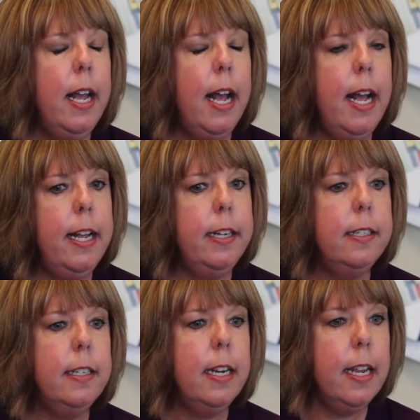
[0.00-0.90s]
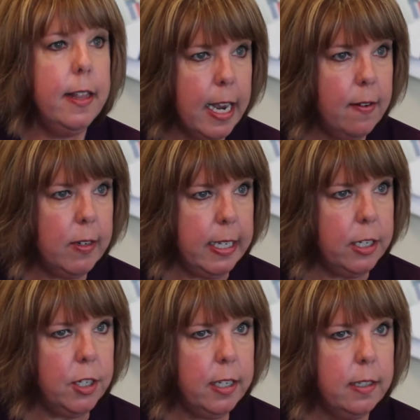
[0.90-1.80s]
And in the
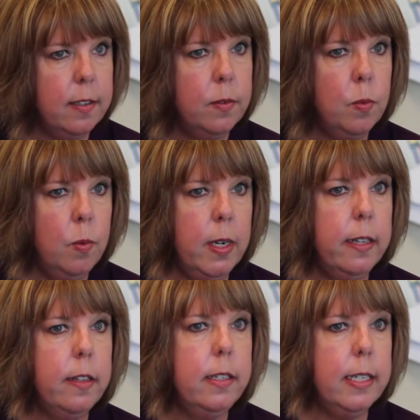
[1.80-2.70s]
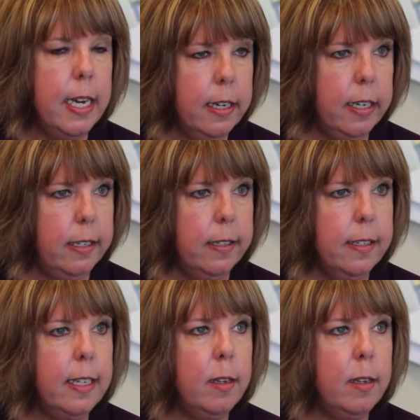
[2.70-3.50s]
conversations with Tingalls,